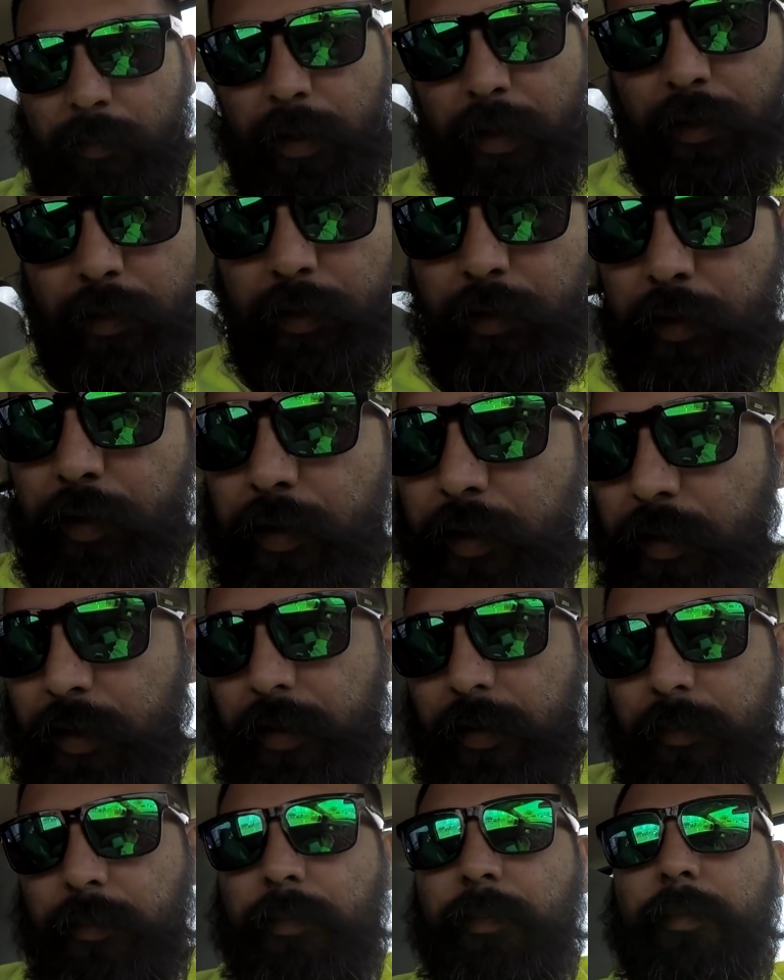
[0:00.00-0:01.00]
good
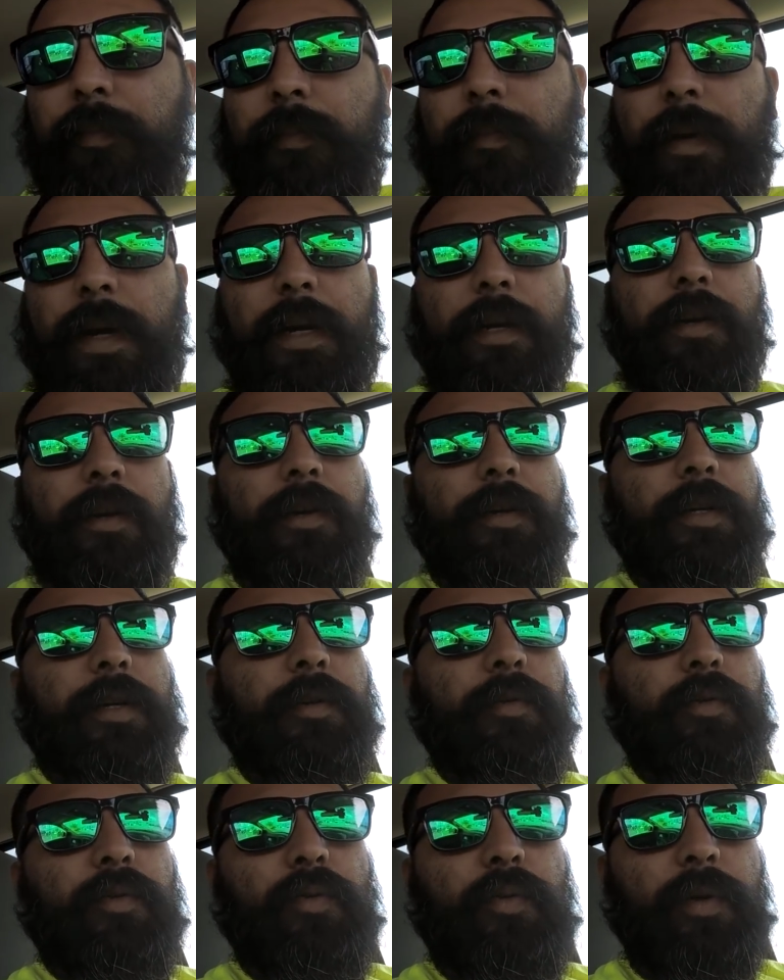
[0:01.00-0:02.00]
mic on
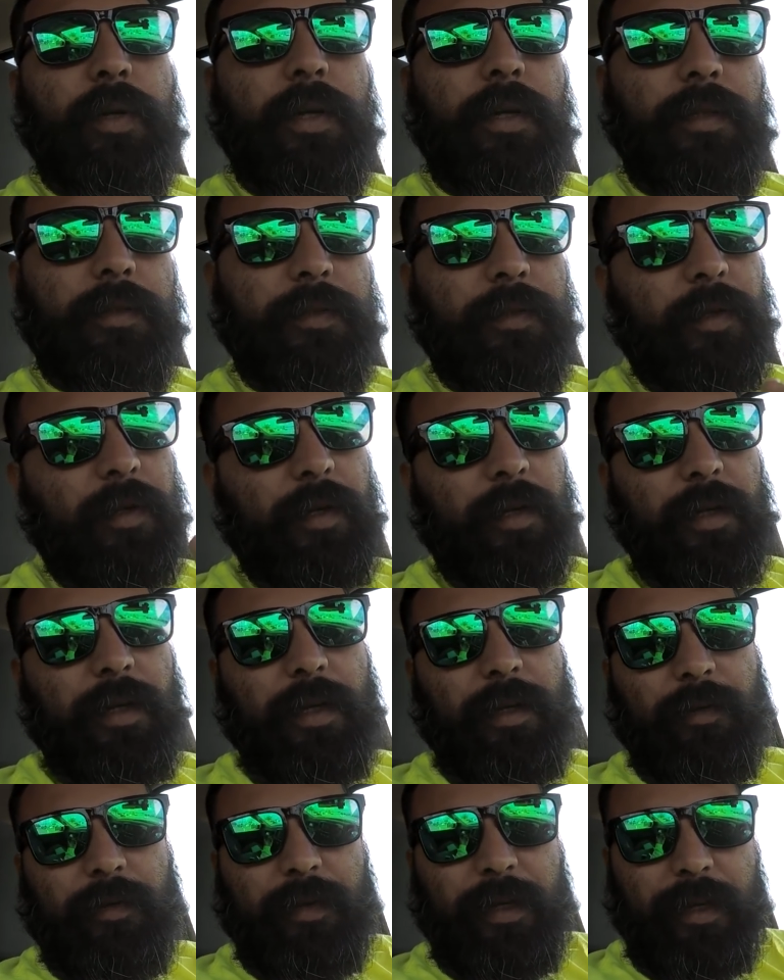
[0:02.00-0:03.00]
here real quick. Sorry,
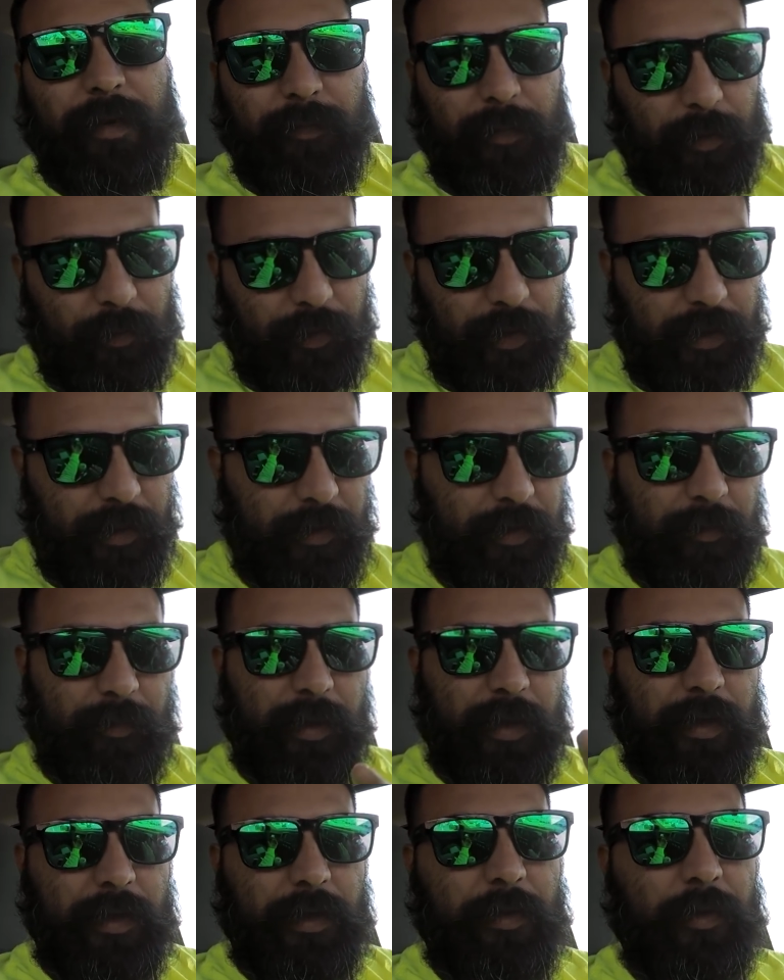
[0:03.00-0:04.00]
I don't have my rig on
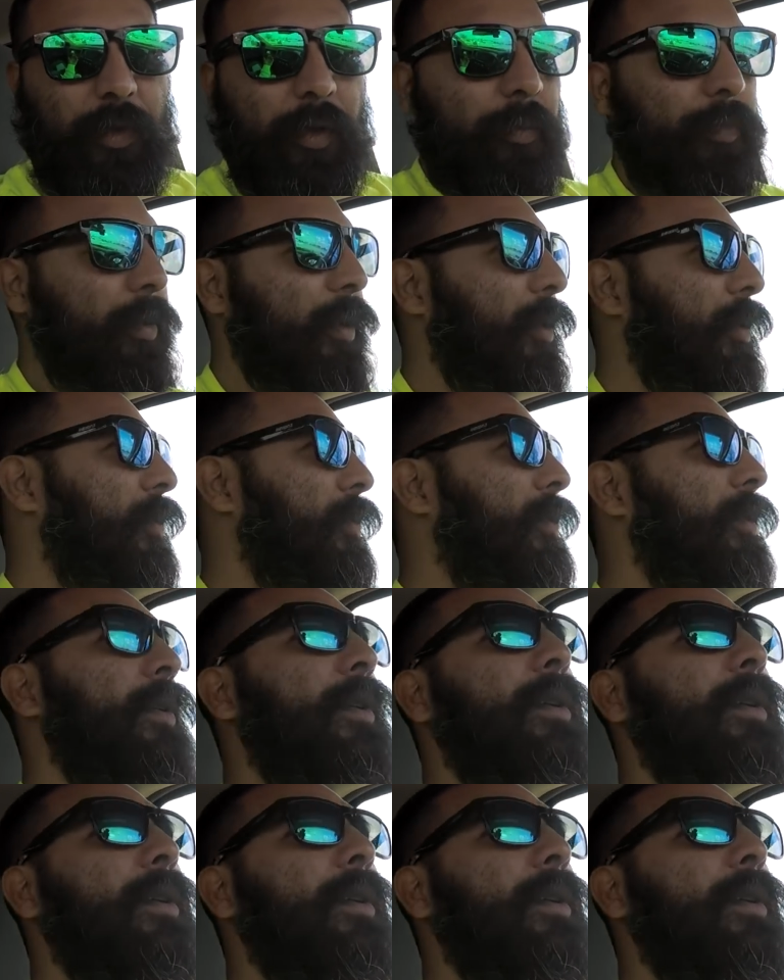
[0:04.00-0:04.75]
my GoPro.